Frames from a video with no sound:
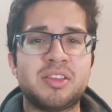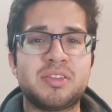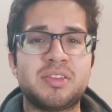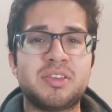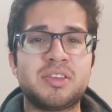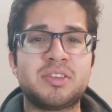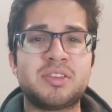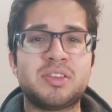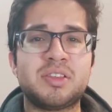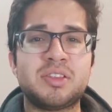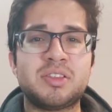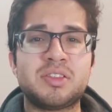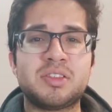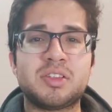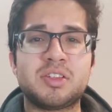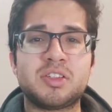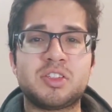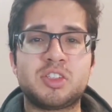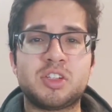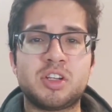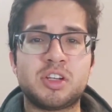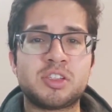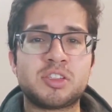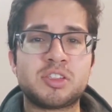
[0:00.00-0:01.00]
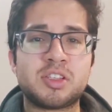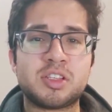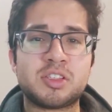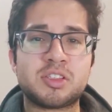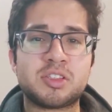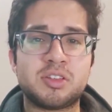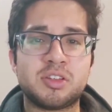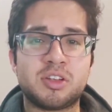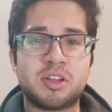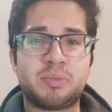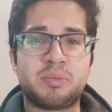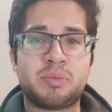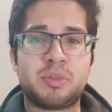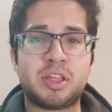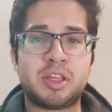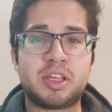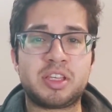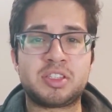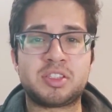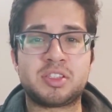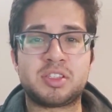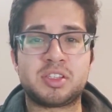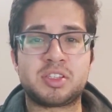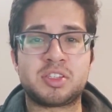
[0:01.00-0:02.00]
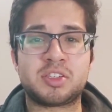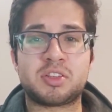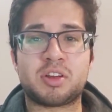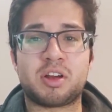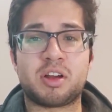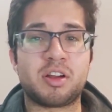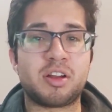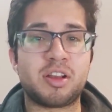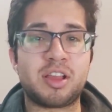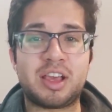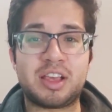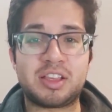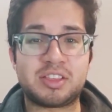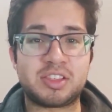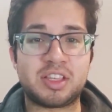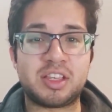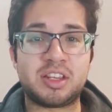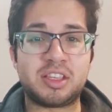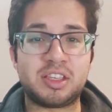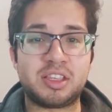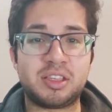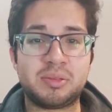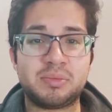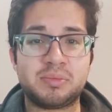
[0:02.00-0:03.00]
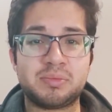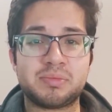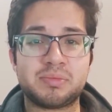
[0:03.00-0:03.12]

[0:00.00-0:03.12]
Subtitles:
this is just as good a place to start as any.